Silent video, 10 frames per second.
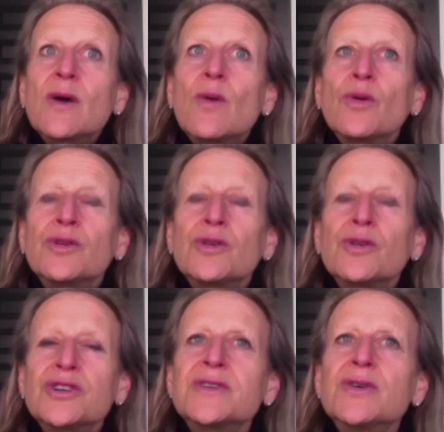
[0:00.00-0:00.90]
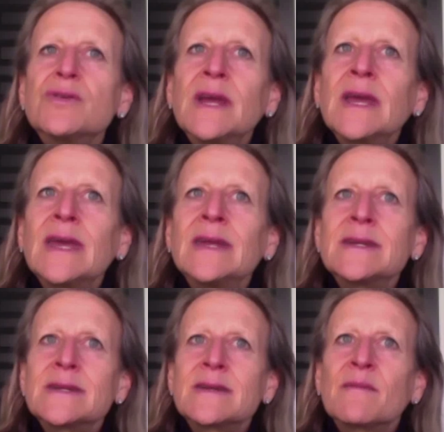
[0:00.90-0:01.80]
So we're just
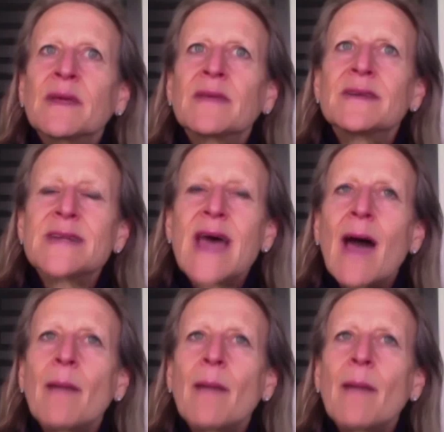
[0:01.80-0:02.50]
tuning into something